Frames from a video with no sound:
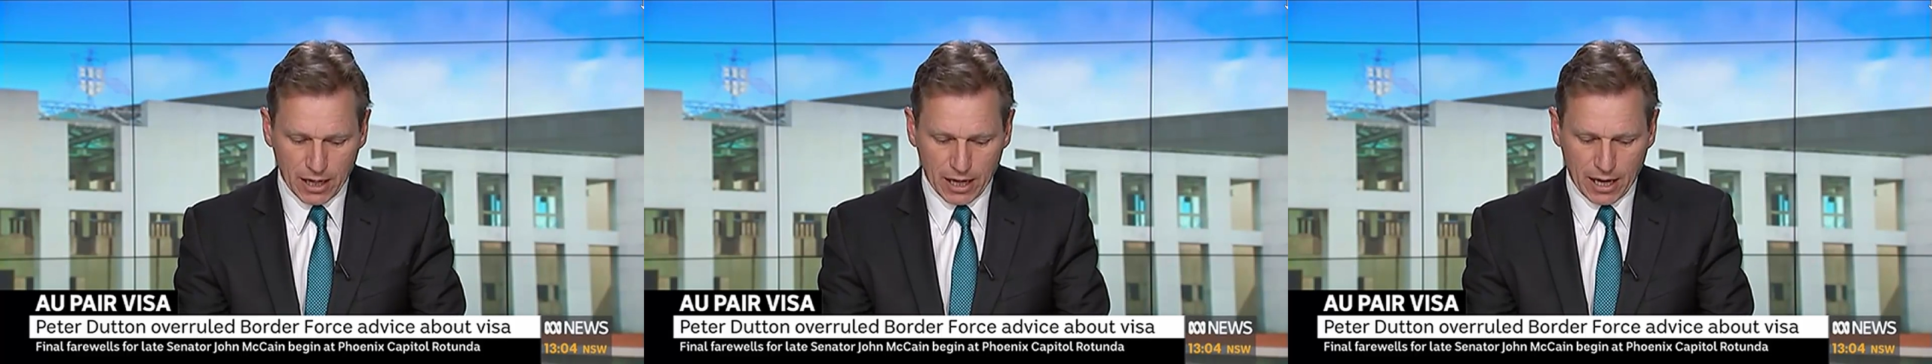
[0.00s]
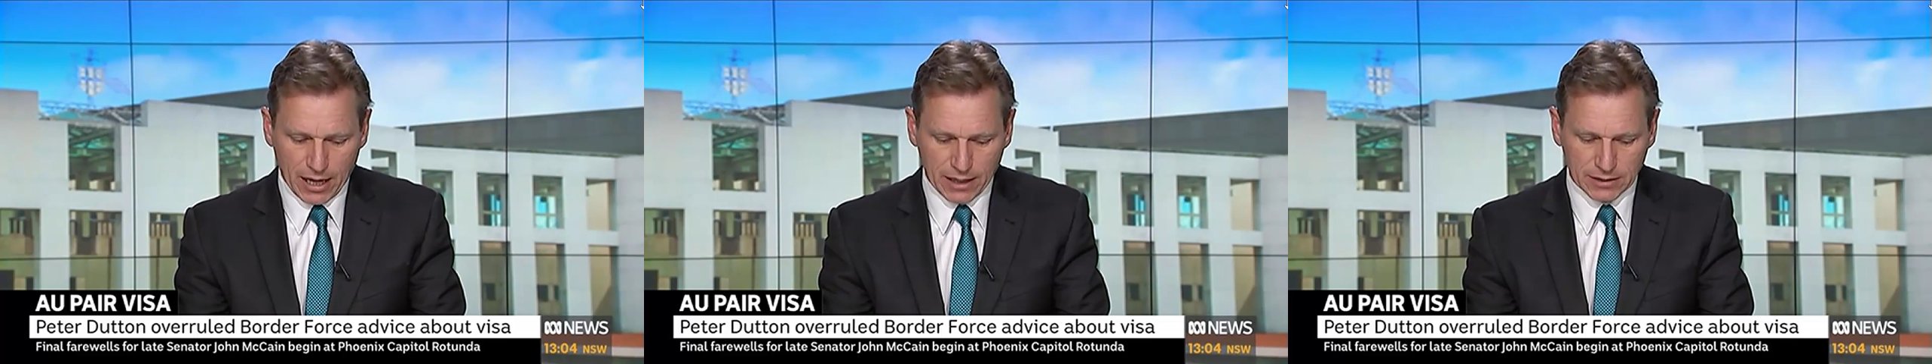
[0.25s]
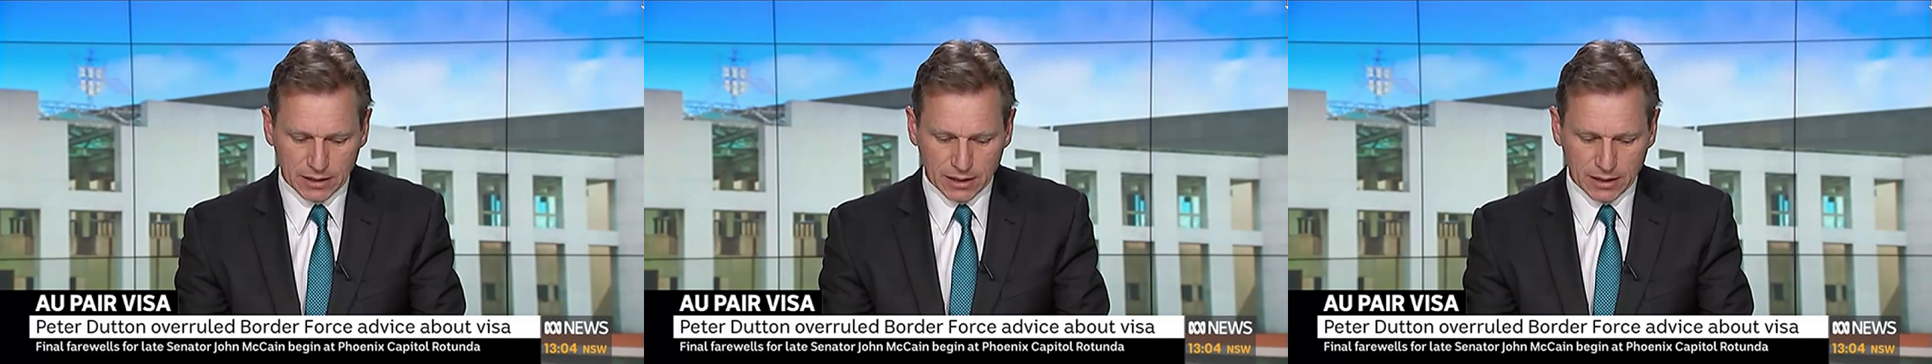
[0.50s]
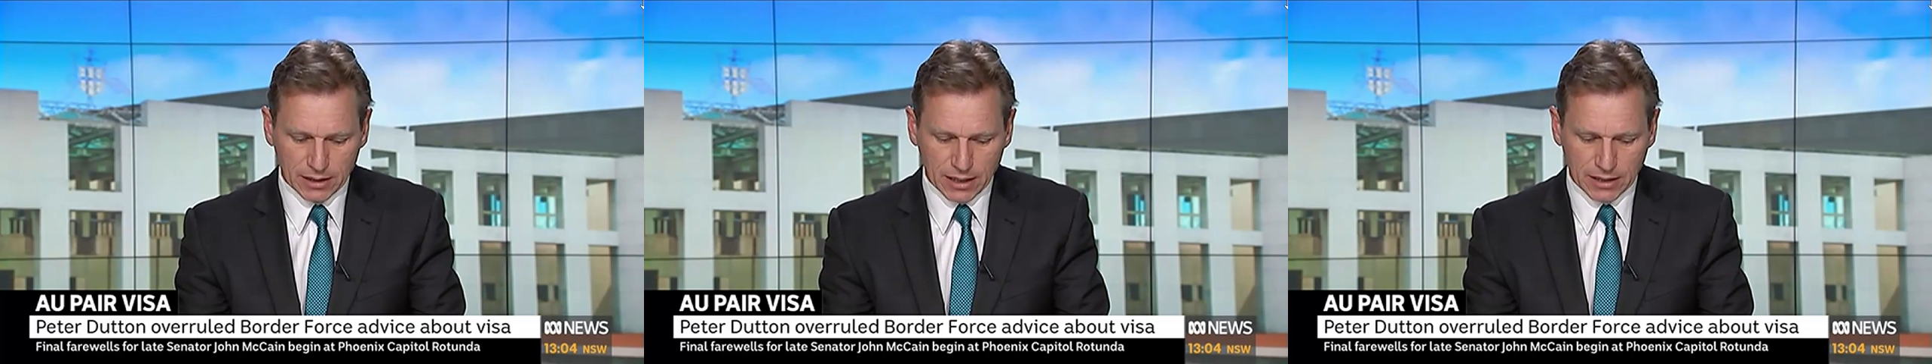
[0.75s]
And
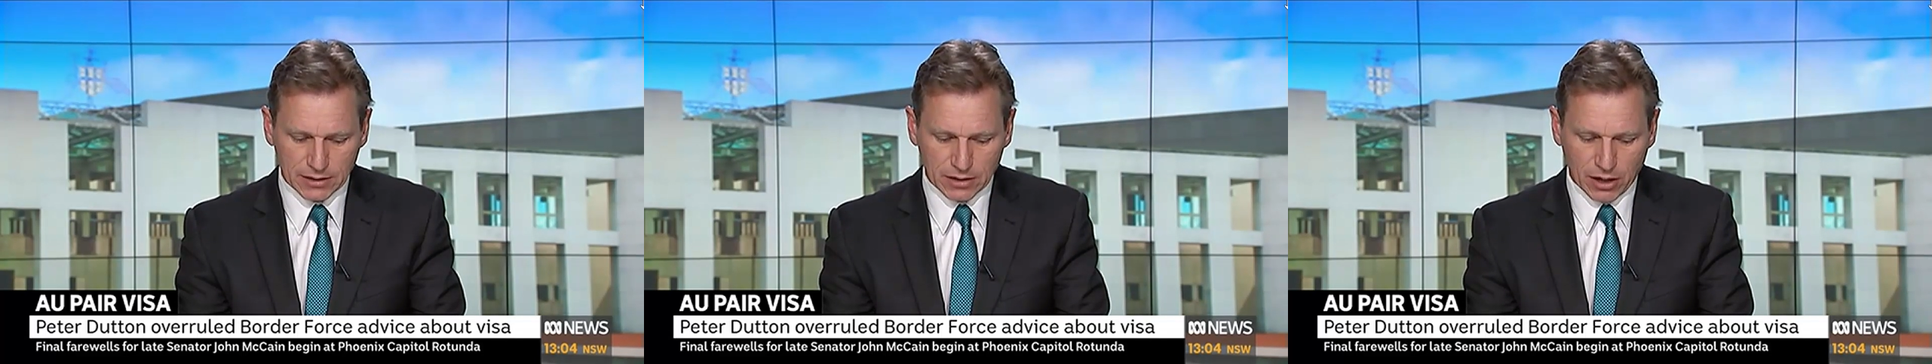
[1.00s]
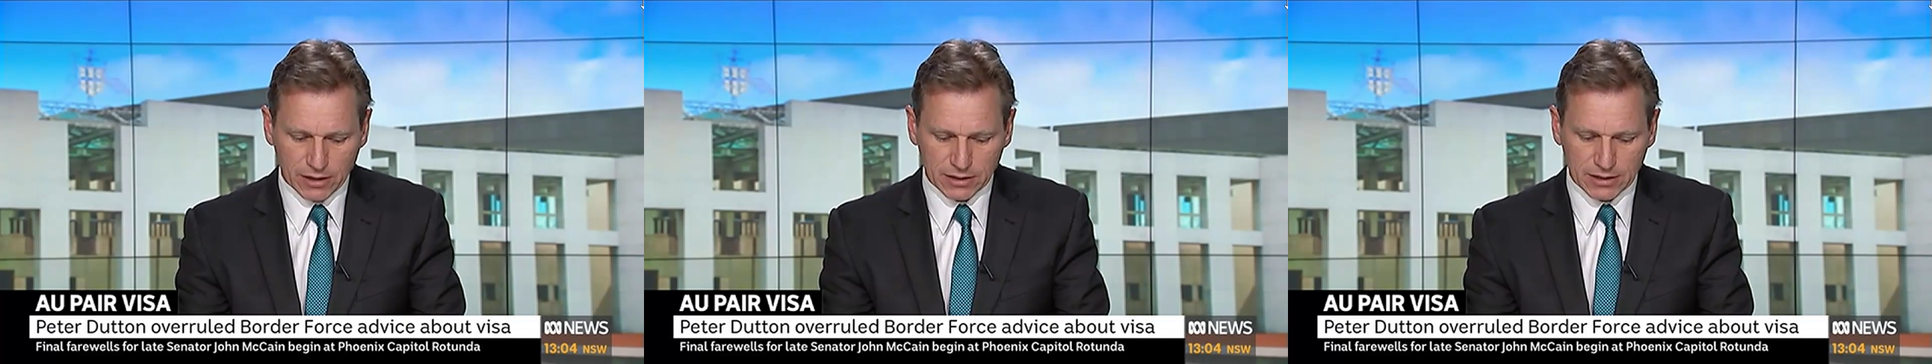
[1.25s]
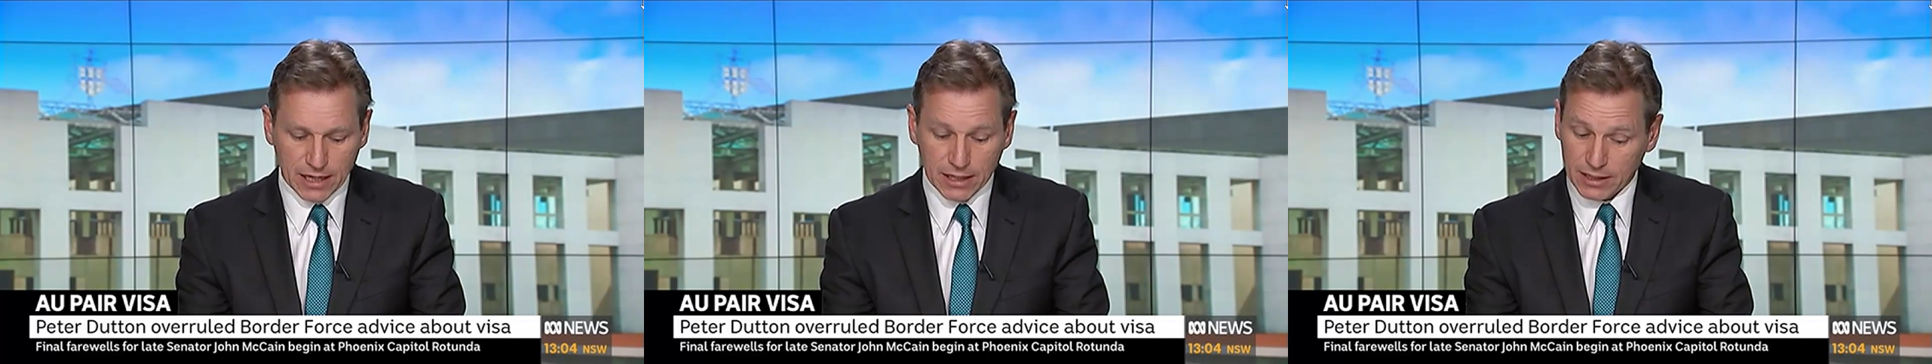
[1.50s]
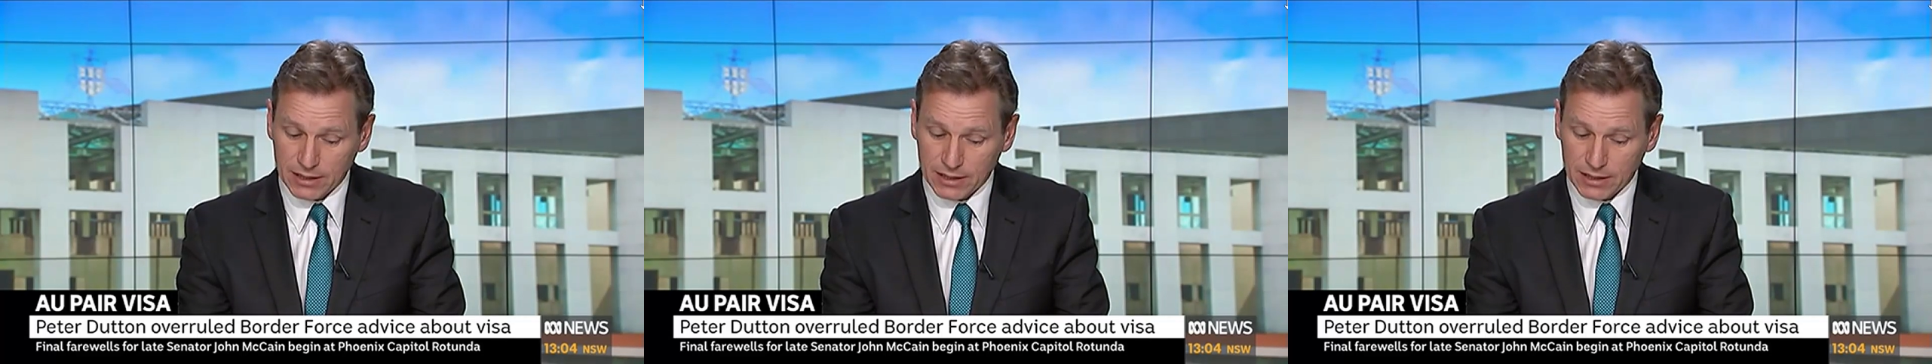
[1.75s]
as I understand it,